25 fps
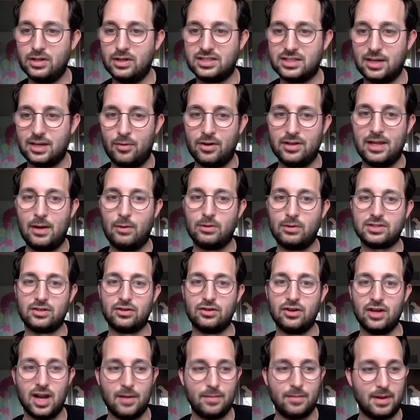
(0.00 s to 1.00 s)
someone that was a
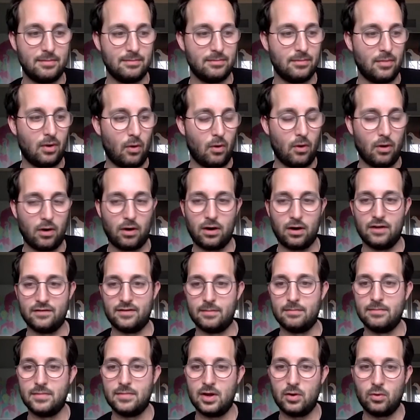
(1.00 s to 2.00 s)
little bit more of a
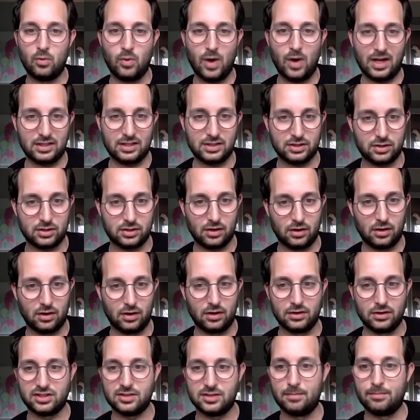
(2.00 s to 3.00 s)
Midwestern,
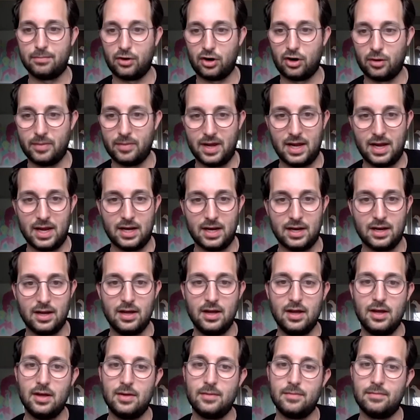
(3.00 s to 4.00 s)
suburban,
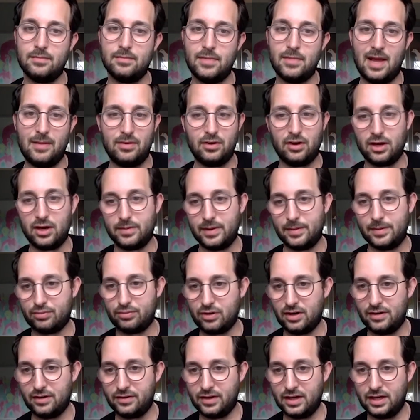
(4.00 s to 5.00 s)
maybe a little bit
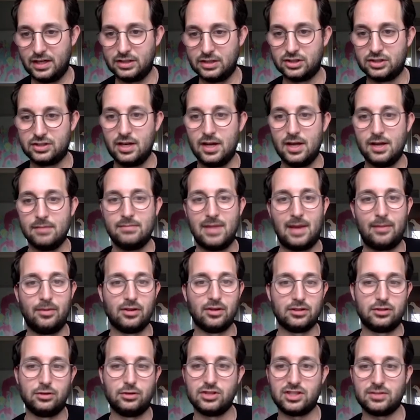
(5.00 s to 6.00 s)
privileged, maybe a little
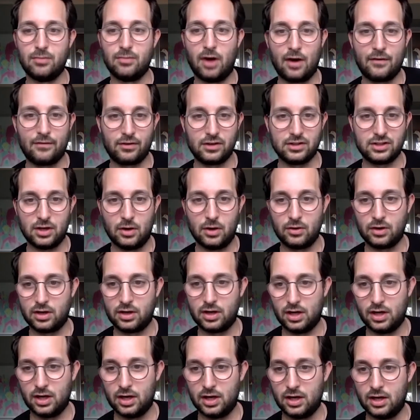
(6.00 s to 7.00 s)
too smart for his own
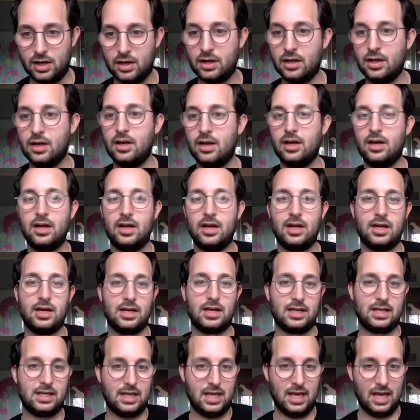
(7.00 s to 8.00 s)
good
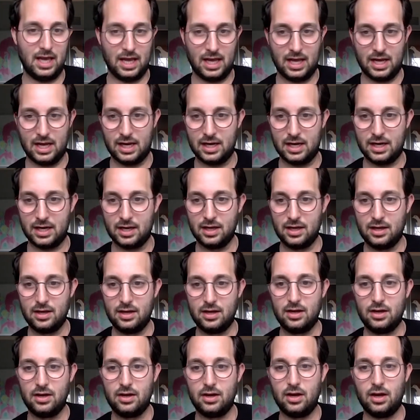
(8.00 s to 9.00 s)
kid,
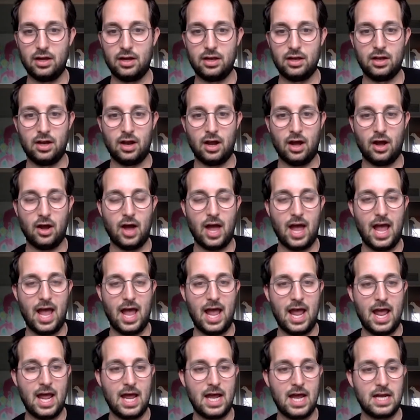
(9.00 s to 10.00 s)

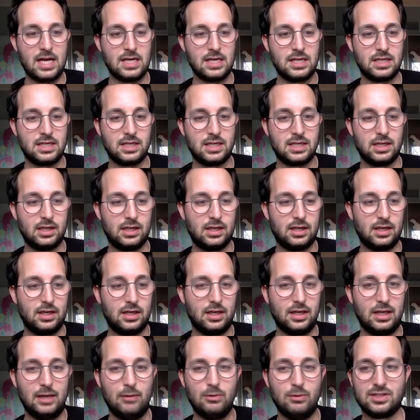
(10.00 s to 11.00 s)
and
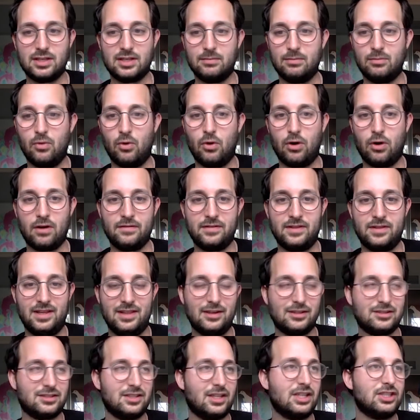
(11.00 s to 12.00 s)
he was more of
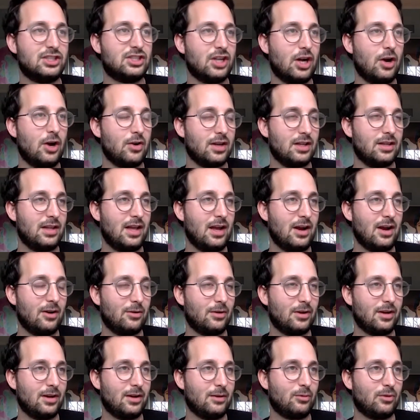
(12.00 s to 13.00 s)
there's like a joke in
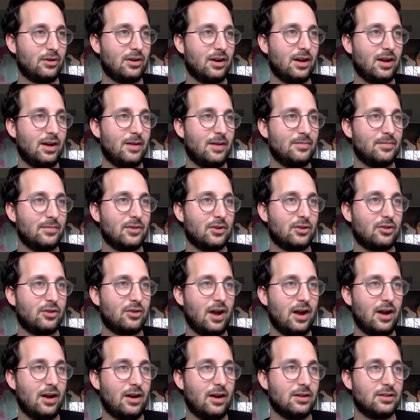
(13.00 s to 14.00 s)
there where
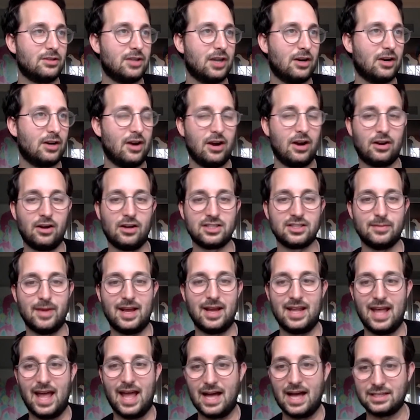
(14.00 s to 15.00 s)
John Cryer calls him
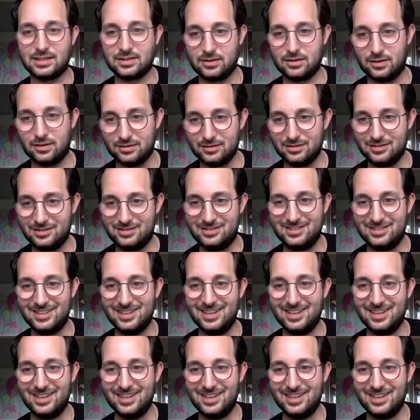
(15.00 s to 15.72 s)
Eddie Haskell, right?